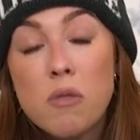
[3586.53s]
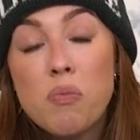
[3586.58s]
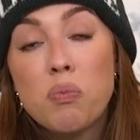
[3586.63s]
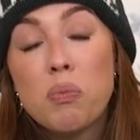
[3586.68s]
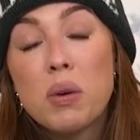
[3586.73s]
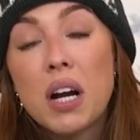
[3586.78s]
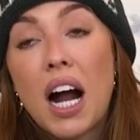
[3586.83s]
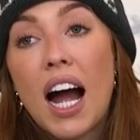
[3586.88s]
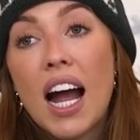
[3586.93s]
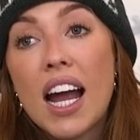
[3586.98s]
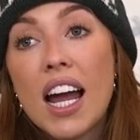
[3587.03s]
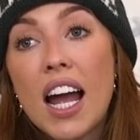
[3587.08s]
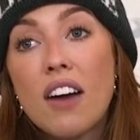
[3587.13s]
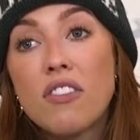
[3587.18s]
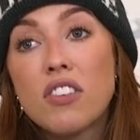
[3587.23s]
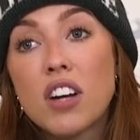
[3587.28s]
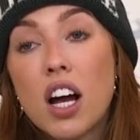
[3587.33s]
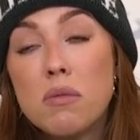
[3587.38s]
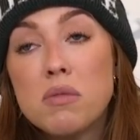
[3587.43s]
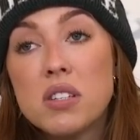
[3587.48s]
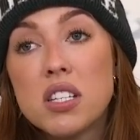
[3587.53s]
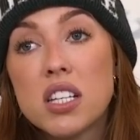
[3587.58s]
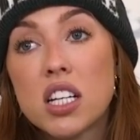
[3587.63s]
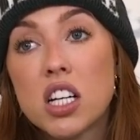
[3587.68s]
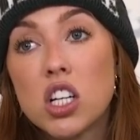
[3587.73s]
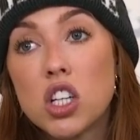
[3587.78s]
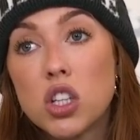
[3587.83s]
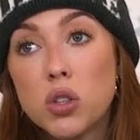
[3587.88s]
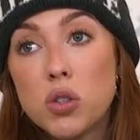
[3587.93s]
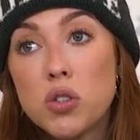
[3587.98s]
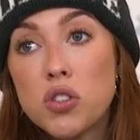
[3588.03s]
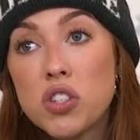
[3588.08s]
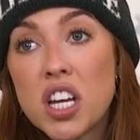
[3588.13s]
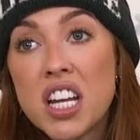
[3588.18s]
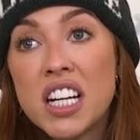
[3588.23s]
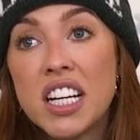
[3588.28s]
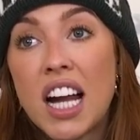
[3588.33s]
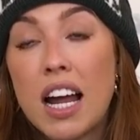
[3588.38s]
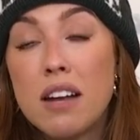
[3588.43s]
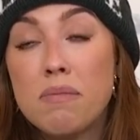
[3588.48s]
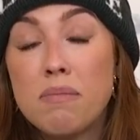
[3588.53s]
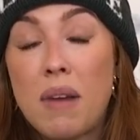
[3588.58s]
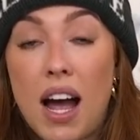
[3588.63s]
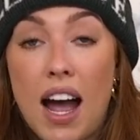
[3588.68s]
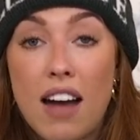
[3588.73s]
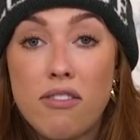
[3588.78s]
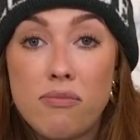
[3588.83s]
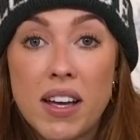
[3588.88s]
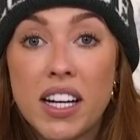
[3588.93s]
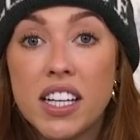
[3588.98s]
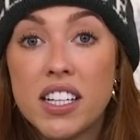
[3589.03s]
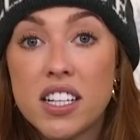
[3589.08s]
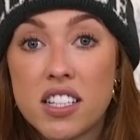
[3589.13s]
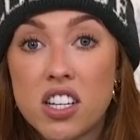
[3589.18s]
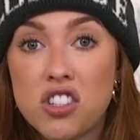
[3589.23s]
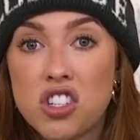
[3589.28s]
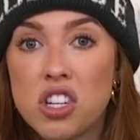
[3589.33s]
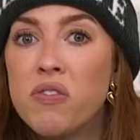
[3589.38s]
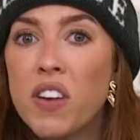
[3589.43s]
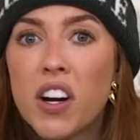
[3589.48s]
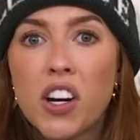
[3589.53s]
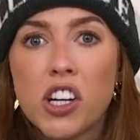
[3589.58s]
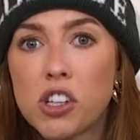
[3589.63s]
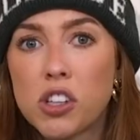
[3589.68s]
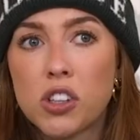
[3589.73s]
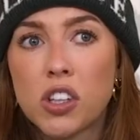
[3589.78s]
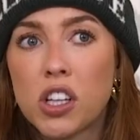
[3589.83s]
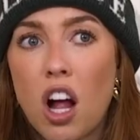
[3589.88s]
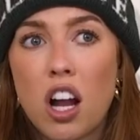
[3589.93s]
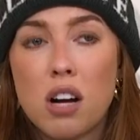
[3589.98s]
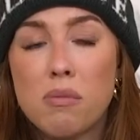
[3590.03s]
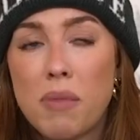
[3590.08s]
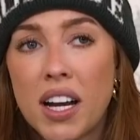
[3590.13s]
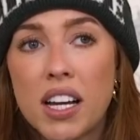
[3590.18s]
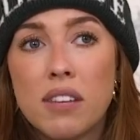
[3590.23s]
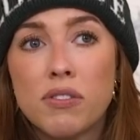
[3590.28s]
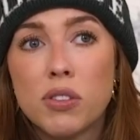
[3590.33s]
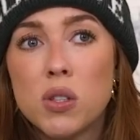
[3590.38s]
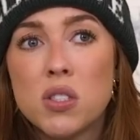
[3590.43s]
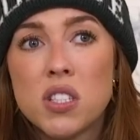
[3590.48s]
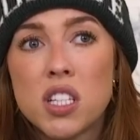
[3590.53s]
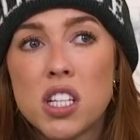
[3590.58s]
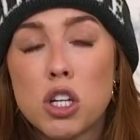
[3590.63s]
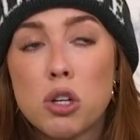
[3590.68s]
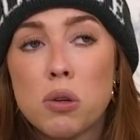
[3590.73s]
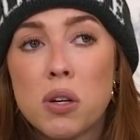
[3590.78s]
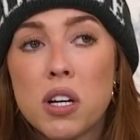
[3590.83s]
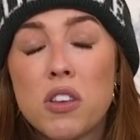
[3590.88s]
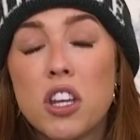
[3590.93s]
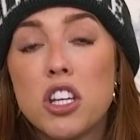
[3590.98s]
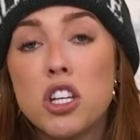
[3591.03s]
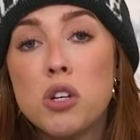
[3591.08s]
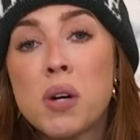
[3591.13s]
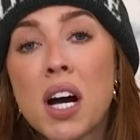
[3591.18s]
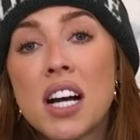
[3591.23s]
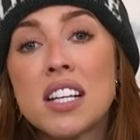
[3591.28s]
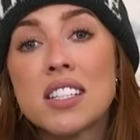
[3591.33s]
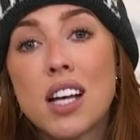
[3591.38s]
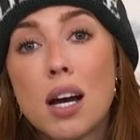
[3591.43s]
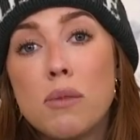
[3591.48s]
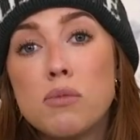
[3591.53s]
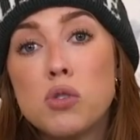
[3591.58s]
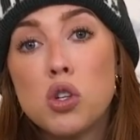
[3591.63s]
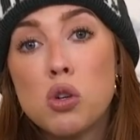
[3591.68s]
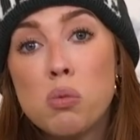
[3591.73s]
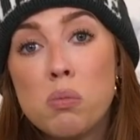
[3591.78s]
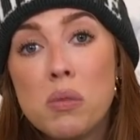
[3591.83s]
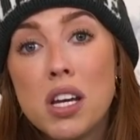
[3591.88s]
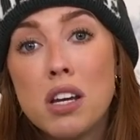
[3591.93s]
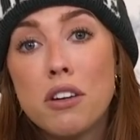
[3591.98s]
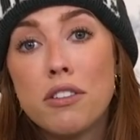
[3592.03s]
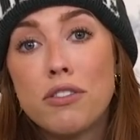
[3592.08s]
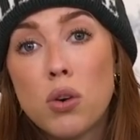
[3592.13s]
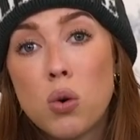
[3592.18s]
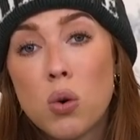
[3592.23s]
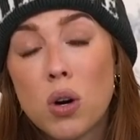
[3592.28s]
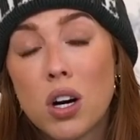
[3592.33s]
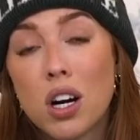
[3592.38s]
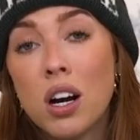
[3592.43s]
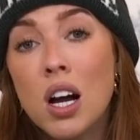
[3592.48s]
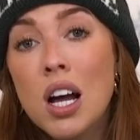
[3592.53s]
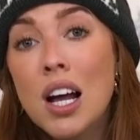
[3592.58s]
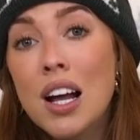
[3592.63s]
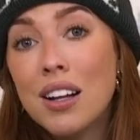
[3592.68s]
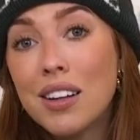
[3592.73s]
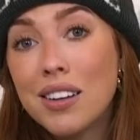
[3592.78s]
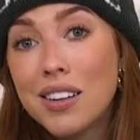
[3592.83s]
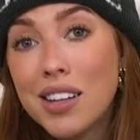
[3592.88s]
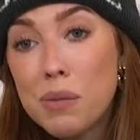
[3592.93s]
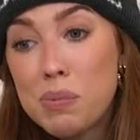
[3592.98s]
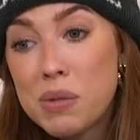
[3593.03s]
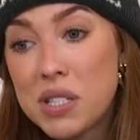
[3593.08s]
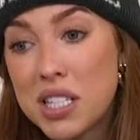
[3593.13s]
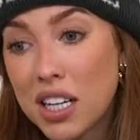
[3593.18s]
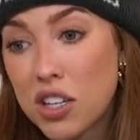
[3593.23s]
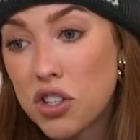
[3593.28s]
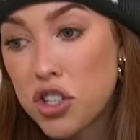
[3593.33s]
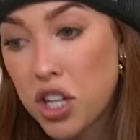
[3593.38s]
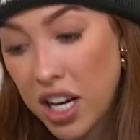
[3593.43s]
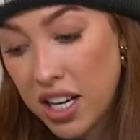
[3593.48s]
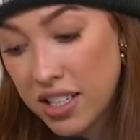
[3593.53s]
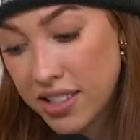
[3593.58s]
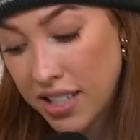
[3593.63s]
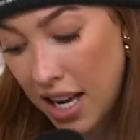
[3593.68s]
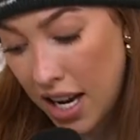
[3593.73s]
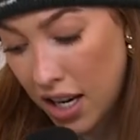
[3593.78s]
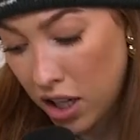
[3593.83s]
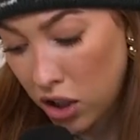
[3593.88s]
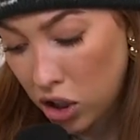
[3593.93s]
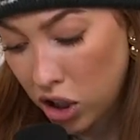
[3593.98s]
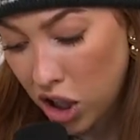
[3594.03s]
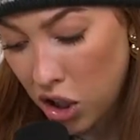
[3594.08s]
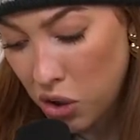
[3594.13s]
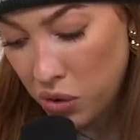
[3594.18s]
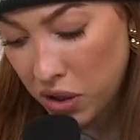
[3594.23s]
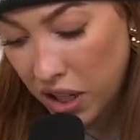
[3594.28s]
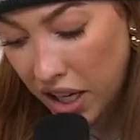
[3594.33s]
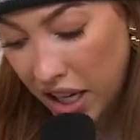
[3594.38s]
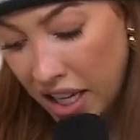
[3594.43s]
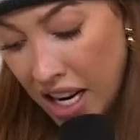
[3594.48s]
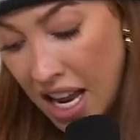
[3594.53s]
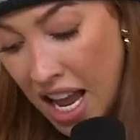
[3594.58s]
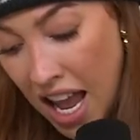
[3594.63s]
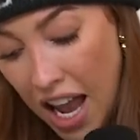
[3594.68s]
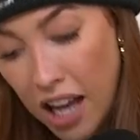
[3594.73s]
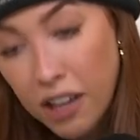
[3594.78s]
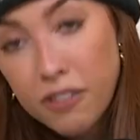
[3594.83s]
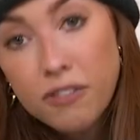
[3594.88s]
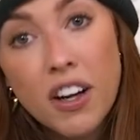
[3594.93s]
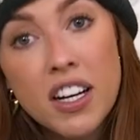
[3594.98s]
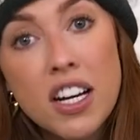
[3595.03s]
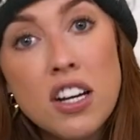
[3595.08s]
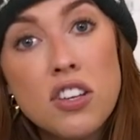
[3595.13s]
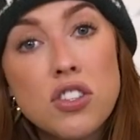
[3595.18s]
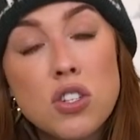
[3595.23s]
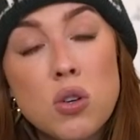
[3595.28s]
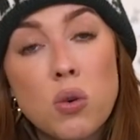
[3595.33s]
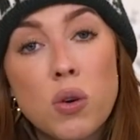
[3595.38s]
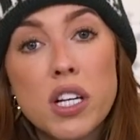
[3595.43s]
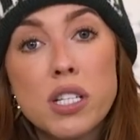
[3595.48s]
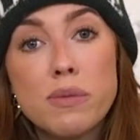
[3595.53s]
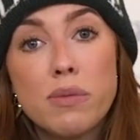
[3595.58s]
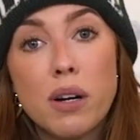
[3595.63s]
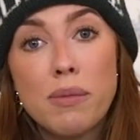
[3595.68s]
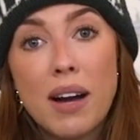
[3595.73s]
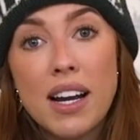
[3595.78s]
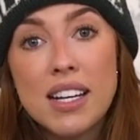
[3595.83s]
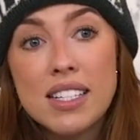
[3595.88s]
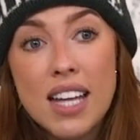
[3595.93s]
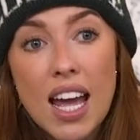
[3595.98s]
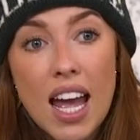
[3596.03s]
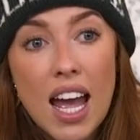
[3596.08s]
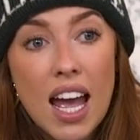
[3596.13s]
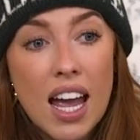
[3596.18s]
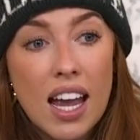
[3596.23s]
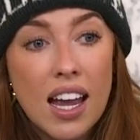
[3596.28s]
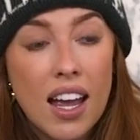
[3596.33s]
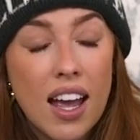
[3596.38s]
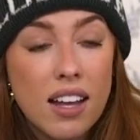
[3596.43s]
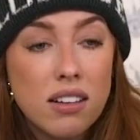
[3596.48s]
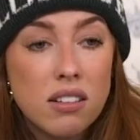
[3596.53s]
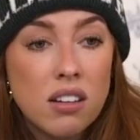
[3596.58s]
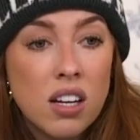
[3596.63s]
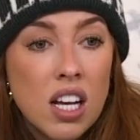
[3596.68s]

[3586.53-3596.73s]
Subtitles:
But I have come to the conclusion, and I've made a decision very early on in my influencing career, that you guys come to me for lipstick shades and clothing and funny stories about my day and